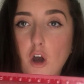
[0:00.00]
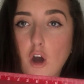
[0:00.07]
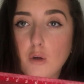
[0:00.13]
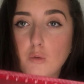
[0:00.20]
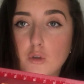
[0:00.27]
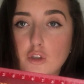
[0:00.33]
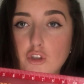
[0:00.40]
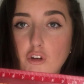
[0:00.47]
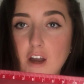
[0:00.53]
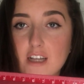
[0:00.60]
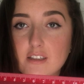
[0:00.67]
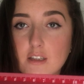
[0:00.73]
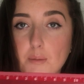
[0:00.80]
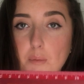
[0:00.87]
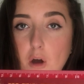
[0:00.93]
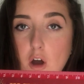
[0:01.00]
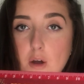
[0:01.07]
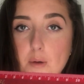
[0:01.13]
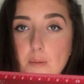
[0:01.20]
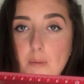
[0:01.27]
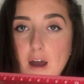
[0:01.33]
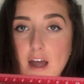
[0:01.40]
Hogwarts crest at the
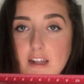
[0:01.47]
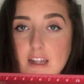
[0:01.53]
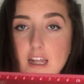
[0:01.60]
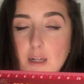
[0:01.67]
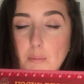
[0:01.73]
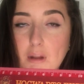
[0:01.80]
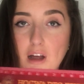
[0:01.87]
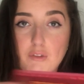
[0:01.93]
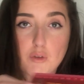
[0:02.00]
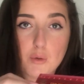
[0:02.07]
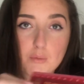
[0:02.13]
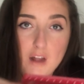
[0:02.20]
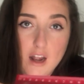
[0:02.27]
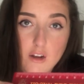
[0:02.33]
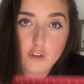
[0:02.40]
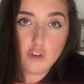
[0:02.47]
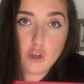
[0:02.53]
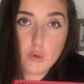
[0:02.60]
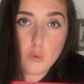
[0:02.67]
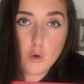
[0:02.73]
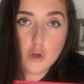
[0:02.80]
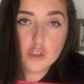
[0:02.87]
bottom and then the platform nine and three
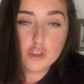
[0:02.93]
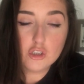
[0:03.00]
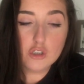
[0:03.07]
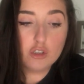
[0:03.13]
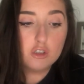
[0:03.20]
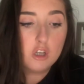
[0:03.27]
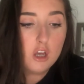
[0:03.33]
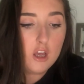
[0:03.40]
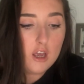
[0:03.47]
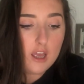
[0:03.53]
quarters.